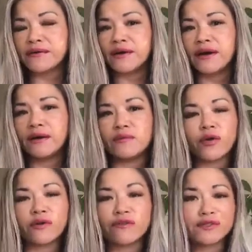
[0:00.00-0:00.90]

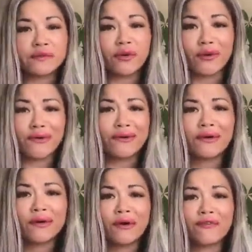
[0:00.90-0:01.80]
Or
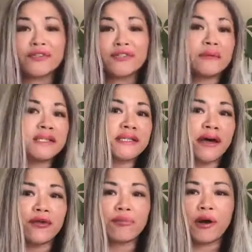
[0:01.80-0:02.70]
for some, it's
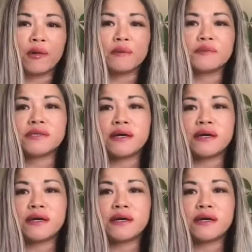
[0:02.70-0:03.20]
health problems.